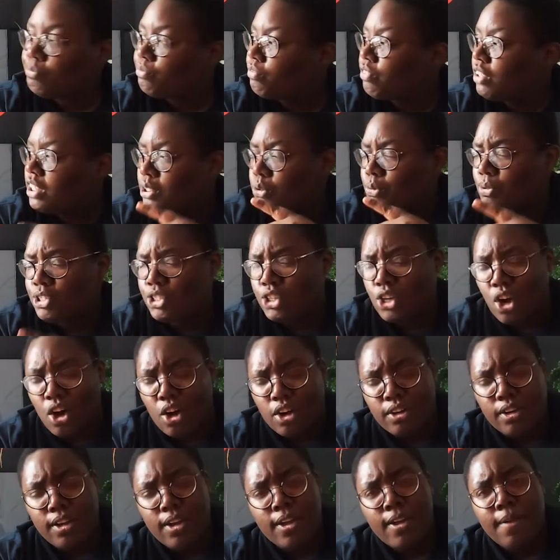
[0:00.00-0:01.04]
If I switch it
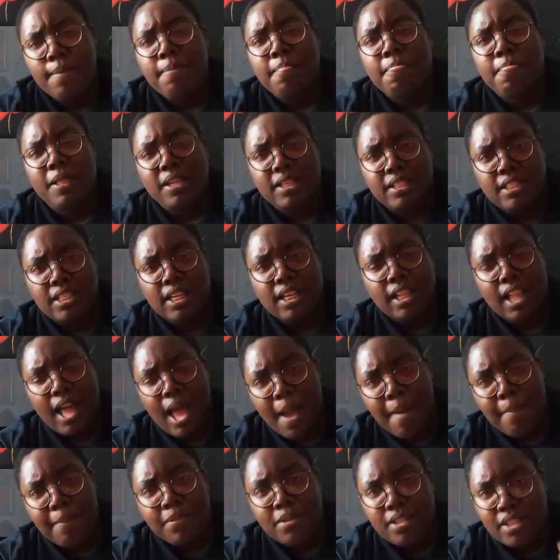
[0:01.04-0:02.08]
on, it's still
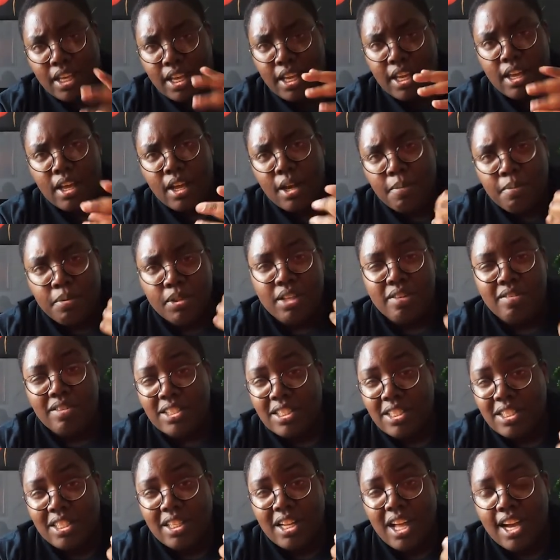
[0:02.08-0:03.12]
empty, but there
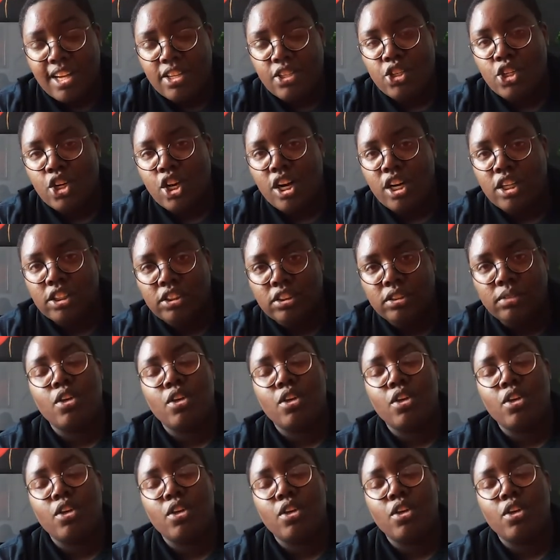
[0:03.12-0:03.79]
is a slight charge.